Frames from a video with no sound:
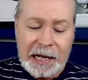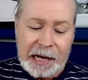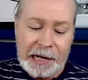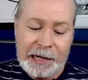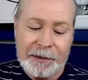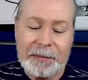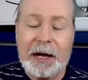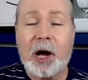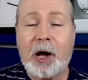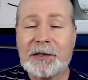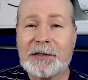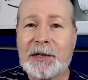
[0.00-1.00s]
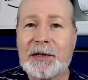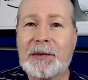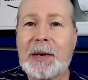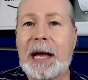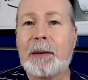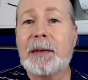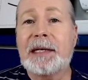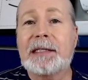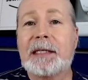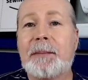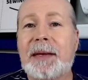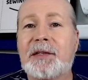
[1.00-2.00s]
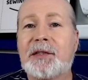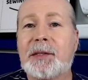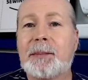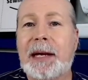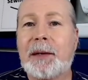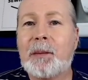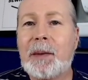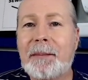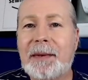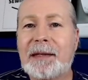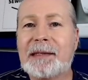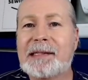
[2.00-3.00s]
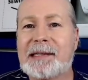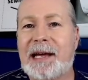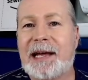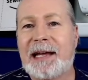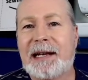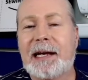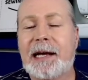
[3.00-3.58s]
Also, I wanted to mention my women's side